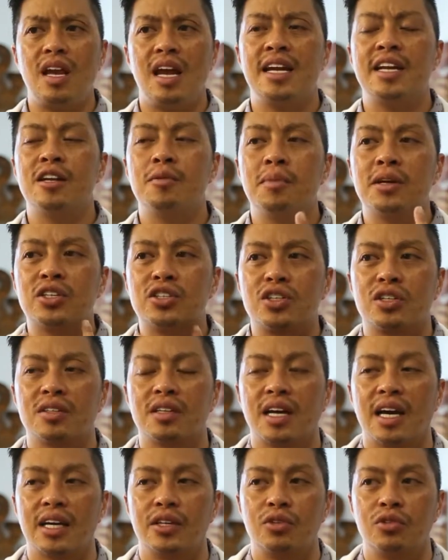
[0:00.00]
I need to make sure
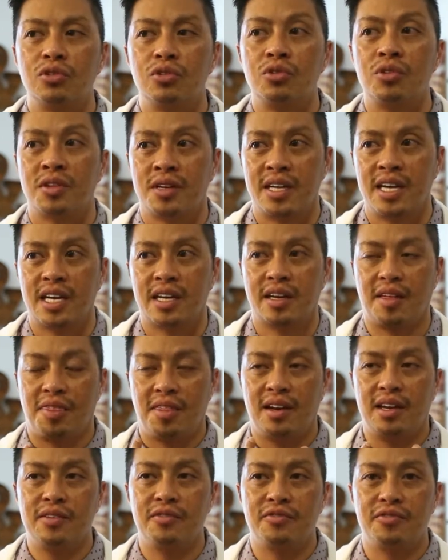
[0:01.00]
that I do do the neck and
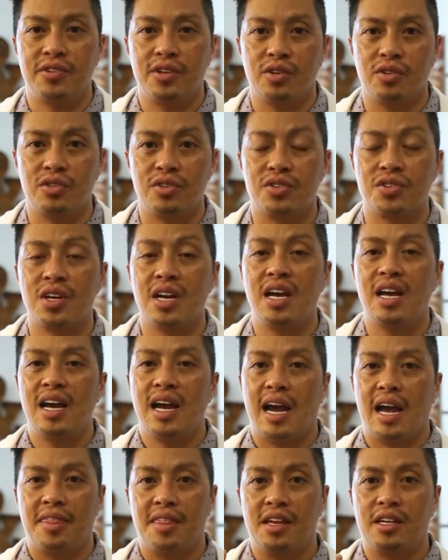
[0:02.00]
the lymph nodes
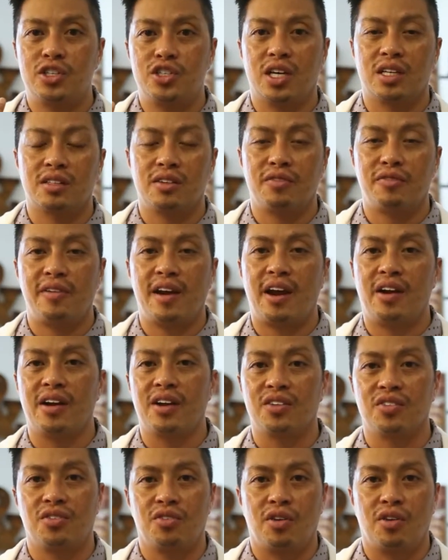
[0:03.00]
and then check the pharynx.